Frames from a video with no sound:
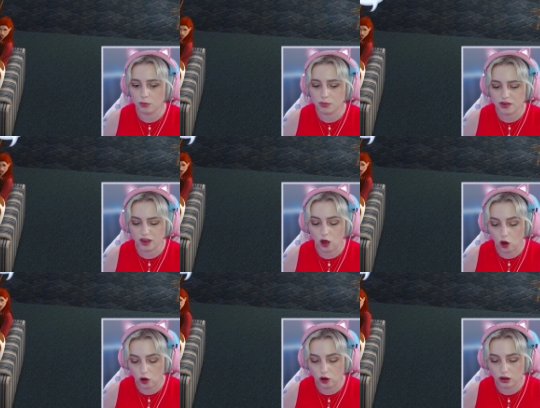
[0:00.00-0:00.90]
but they
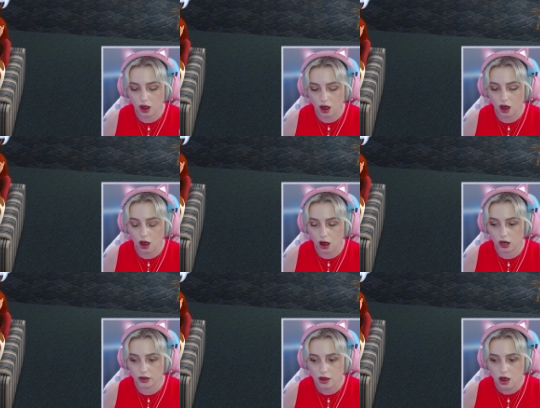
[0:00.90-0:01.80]
all are
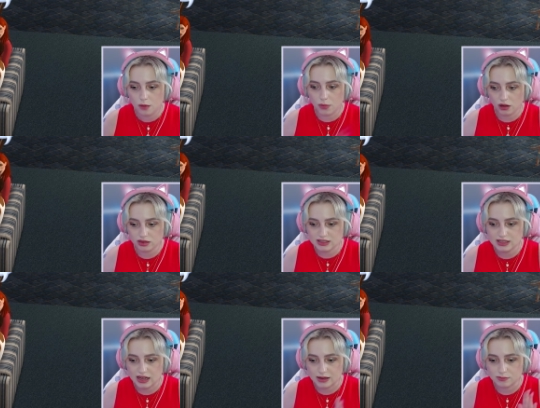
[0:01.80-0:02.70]
on Mod The
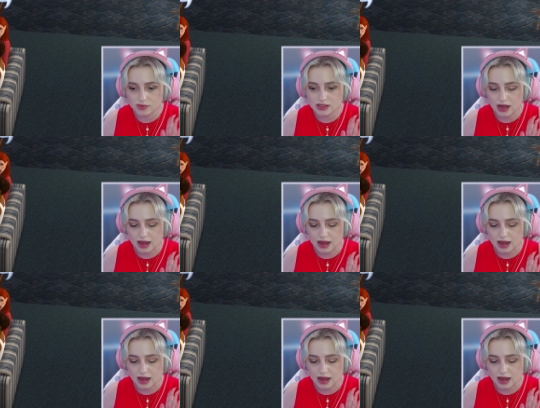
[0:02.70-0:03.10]
Sims,